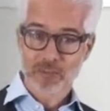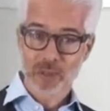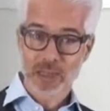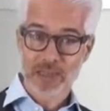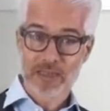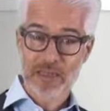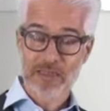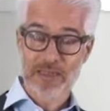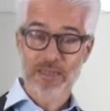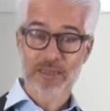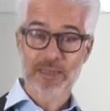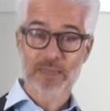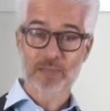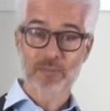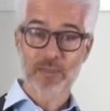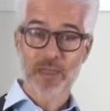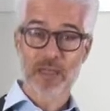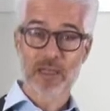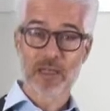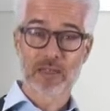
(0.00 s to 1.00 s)
planet is a
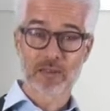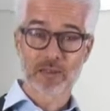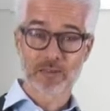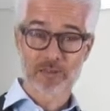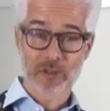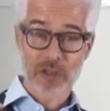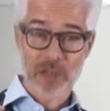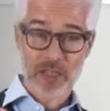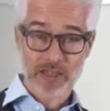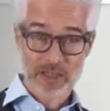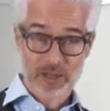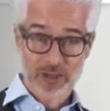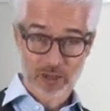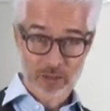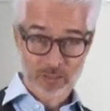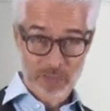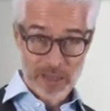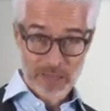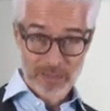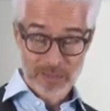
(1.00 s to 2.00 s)
subclass of celestial
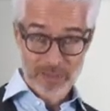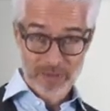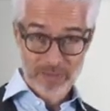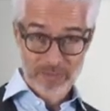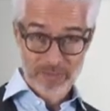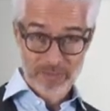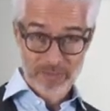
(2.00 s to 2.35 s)
body,